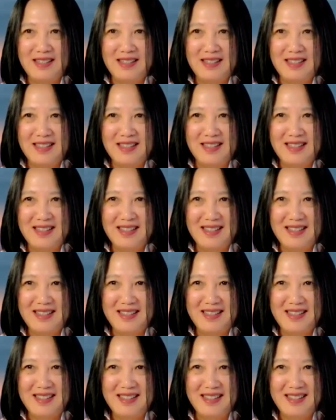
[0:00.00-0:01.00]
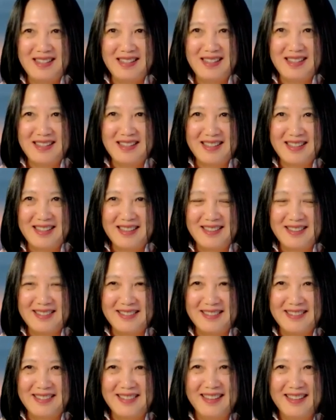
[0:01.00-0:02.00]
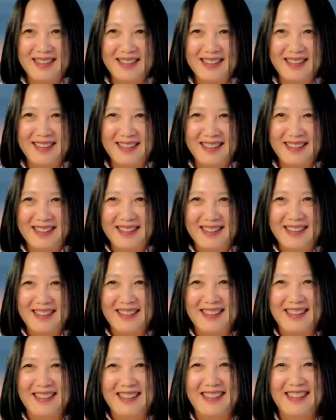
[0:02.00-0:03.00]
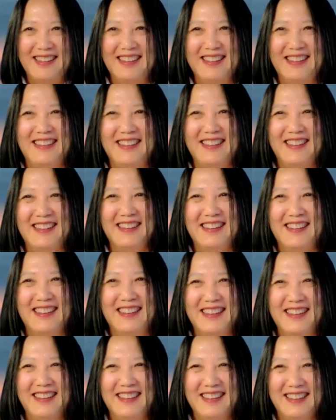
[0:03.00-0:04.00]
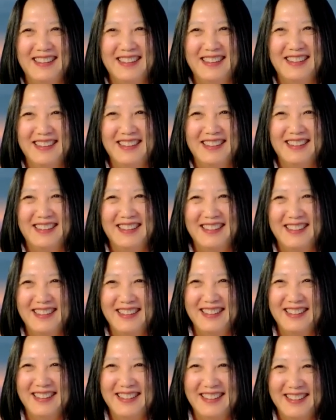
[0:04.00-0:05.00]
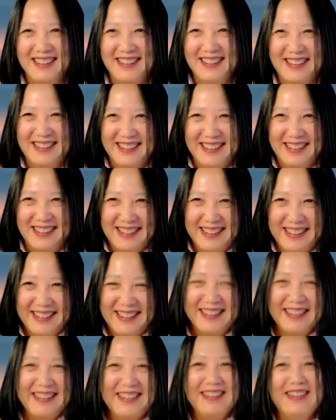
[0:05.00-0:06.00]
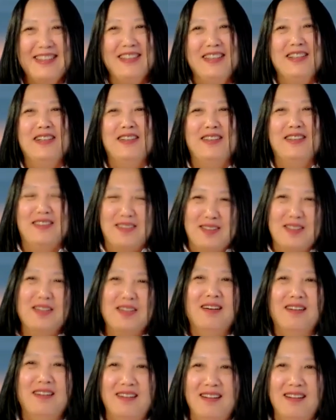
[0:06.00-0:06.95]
No words are spoken by the person on screen.